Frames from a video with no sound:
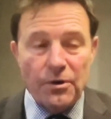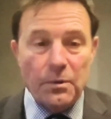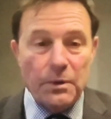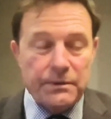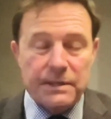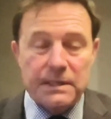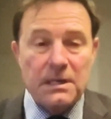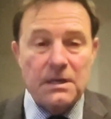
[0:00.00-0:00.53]
will
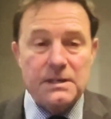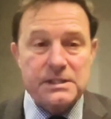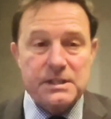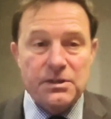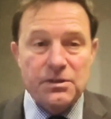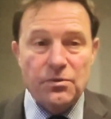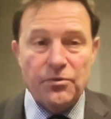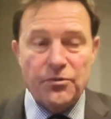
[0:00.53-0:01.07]
realise in
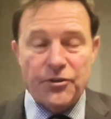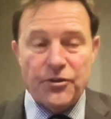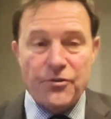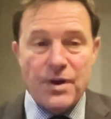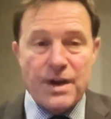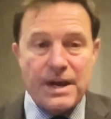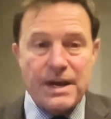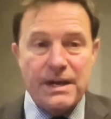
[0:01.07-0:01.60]
North
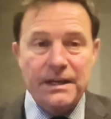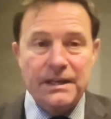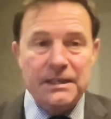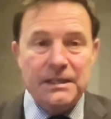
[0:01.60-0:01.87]
Korea